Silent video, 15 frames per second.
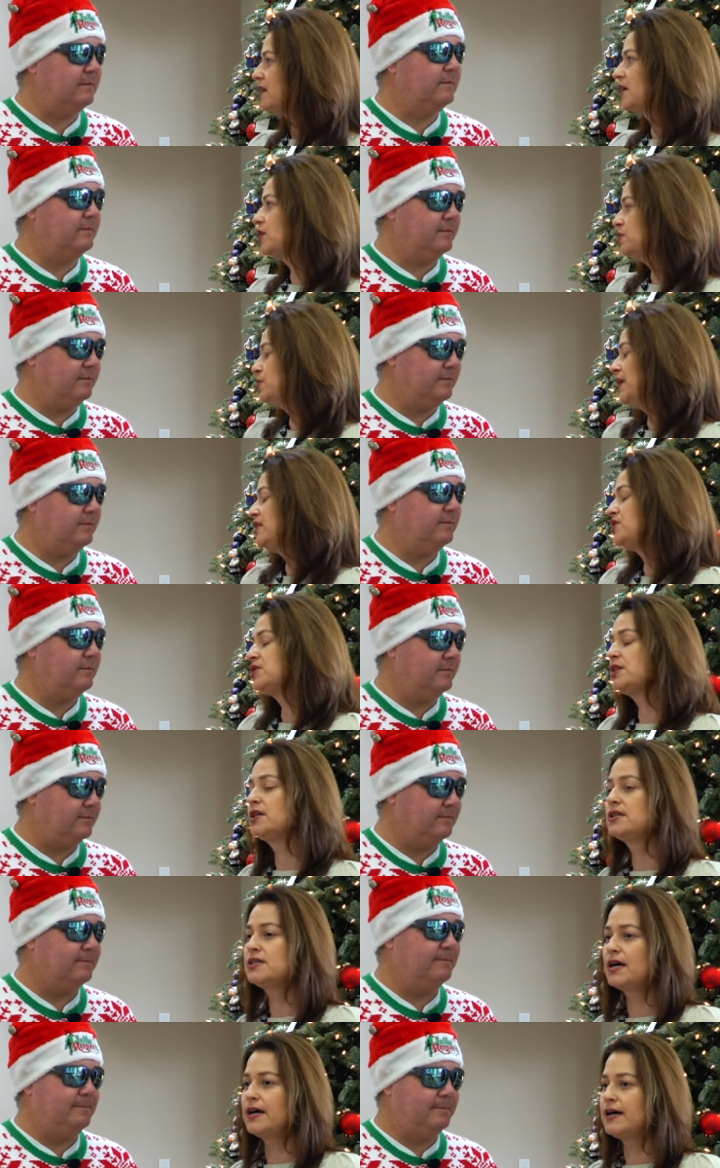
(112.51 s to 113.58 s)
Speaker 1: like you
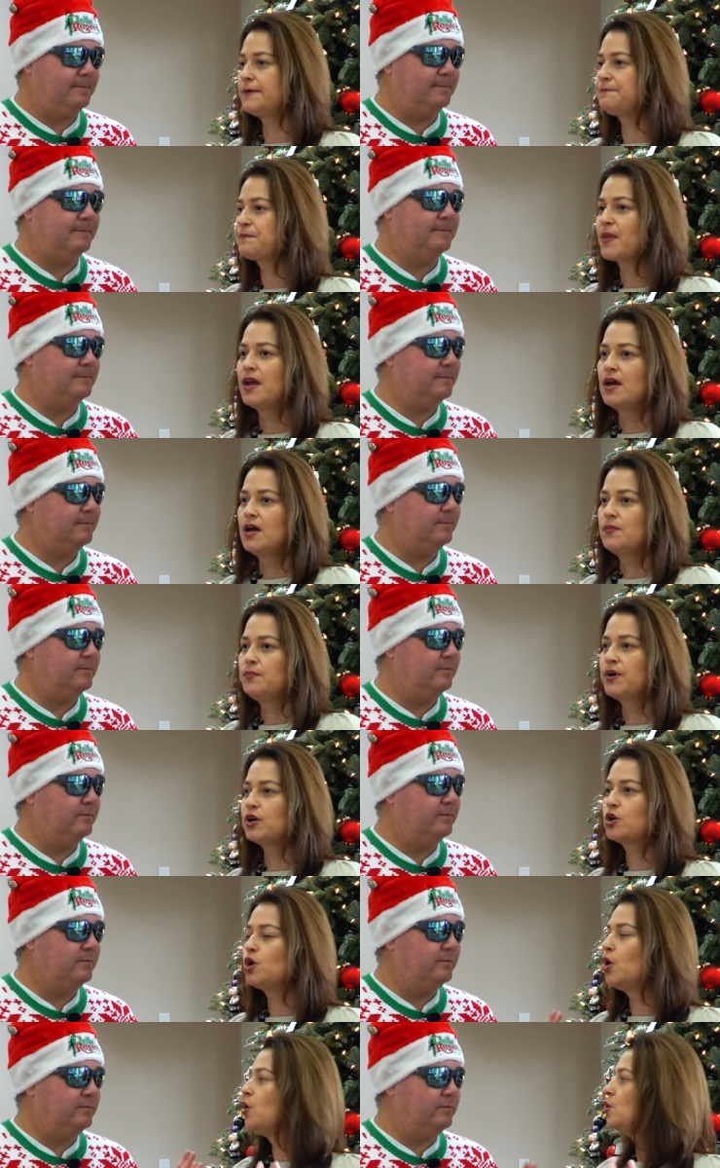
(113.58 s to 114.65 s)
mentioned. Mm -hmm.
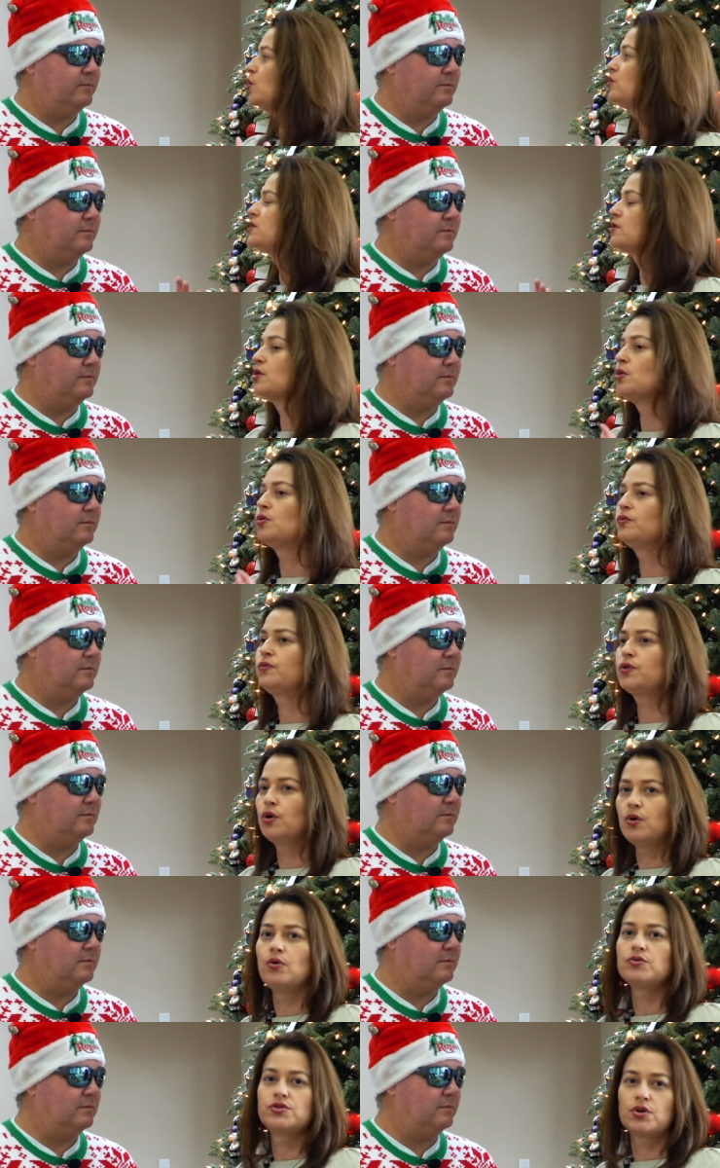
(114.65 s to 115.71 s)
But gold, gold,
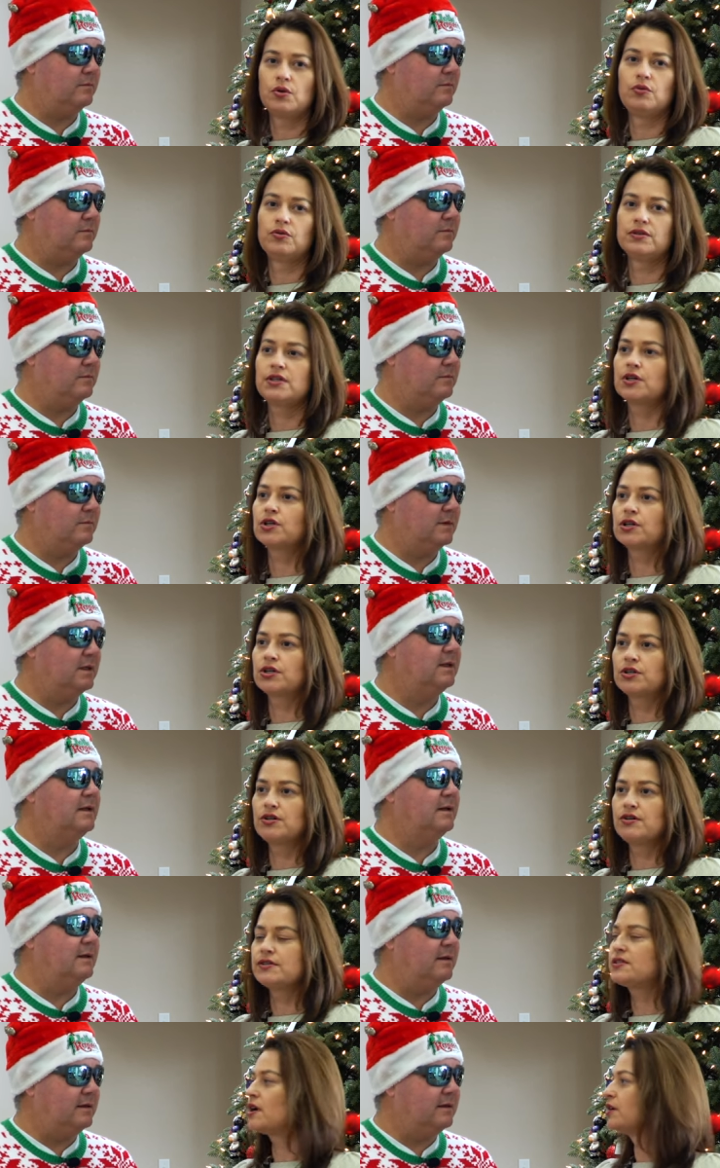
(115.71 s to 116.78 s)
gold, gold. The
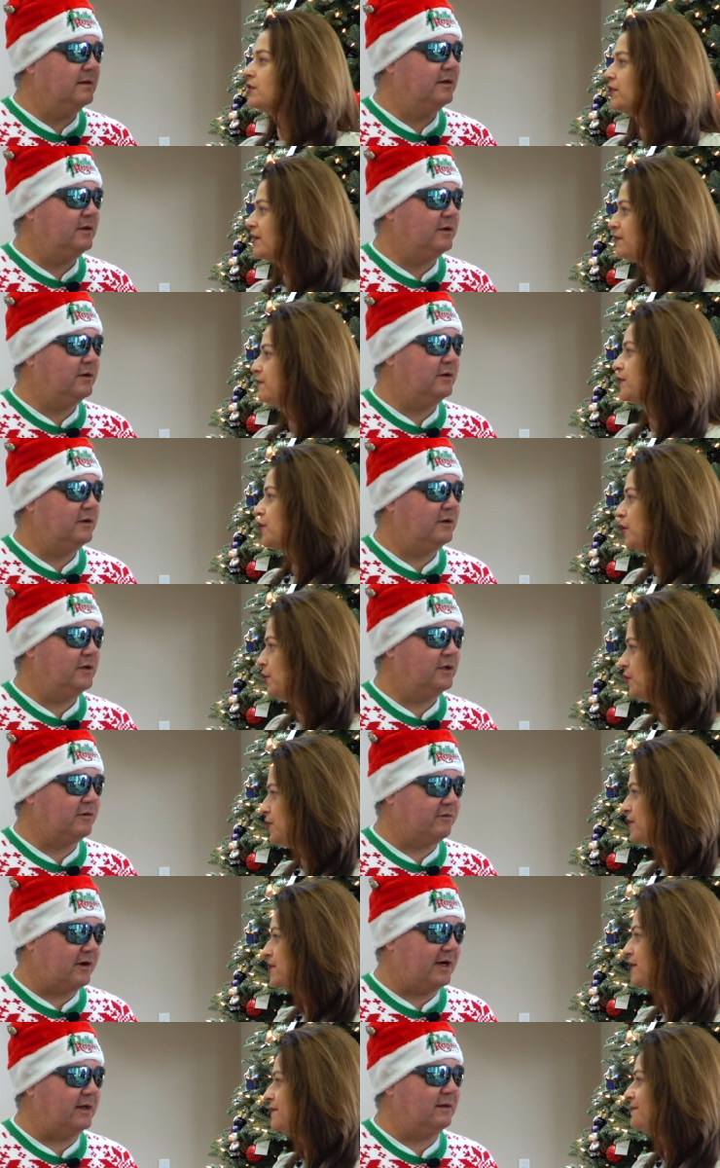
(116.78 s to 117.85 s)
girls are looking for gold. You're
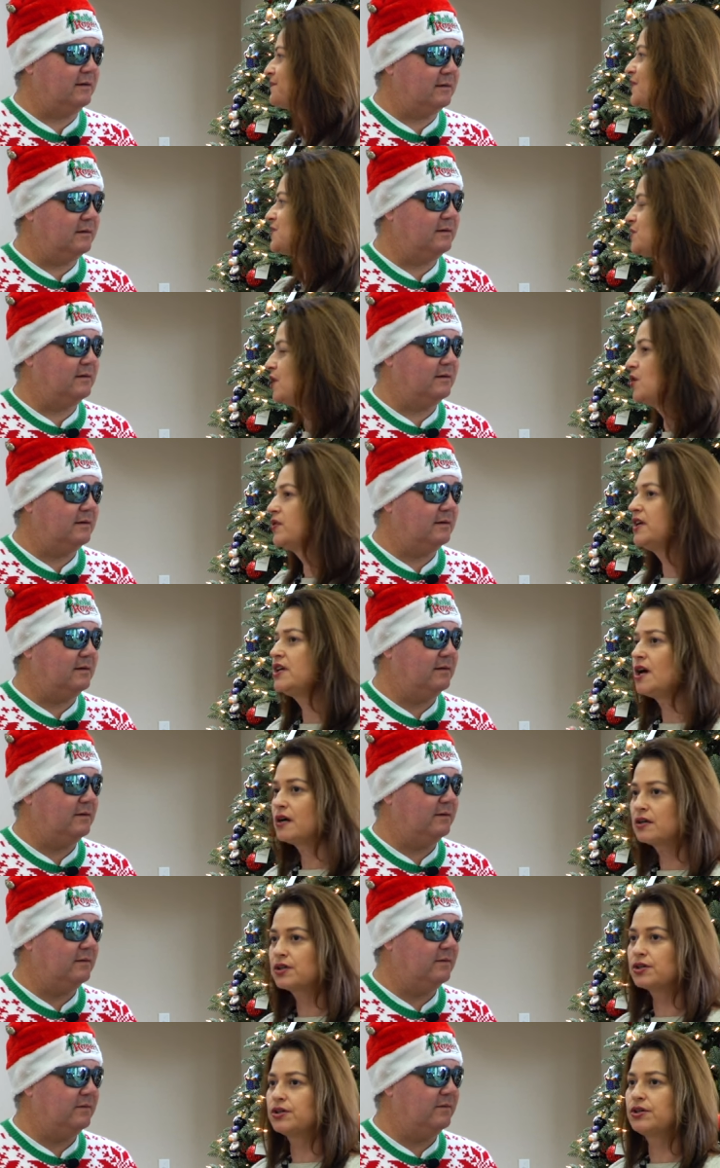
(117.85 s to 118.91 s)
right. So the young
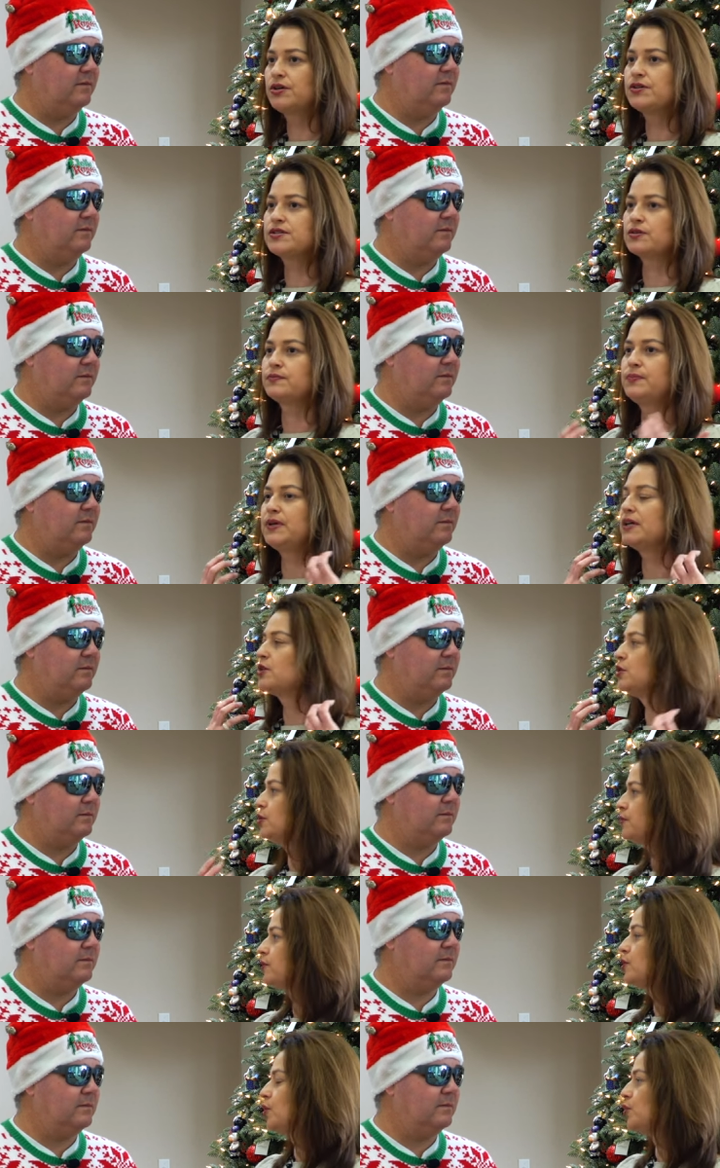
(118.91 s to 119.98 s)
girls are big
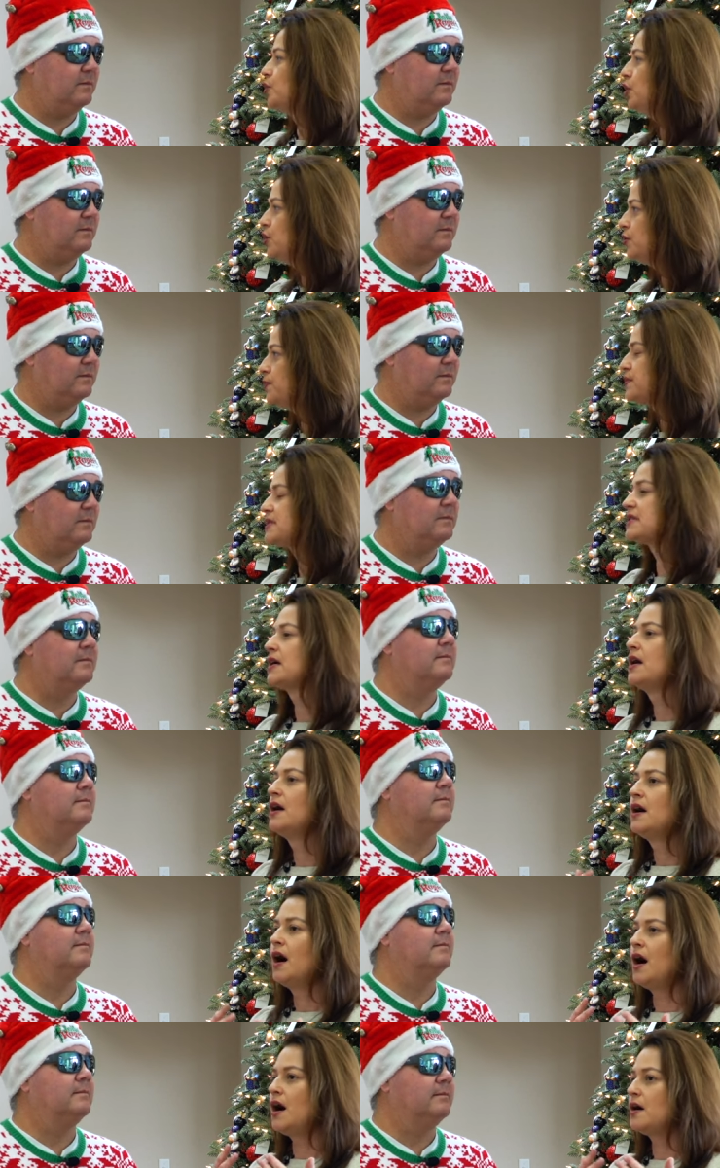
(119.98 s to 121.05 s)
gold hoops.
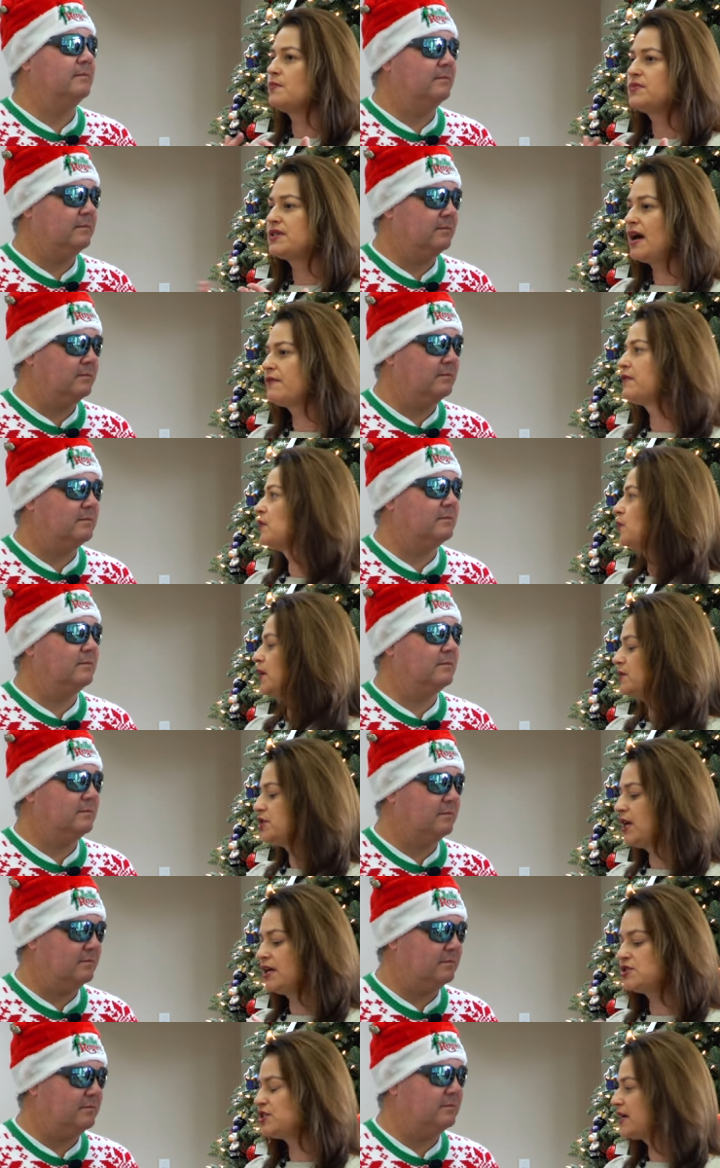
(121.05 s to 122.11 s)
Um, to everyone,
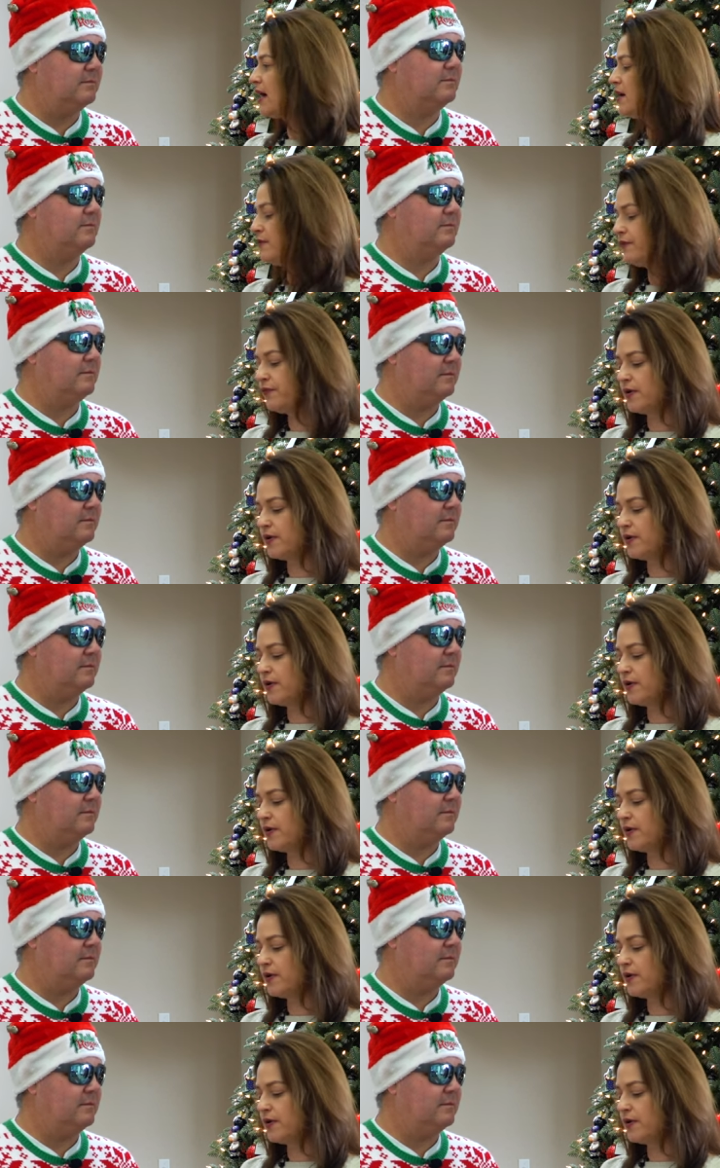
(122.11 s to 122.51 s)
changing out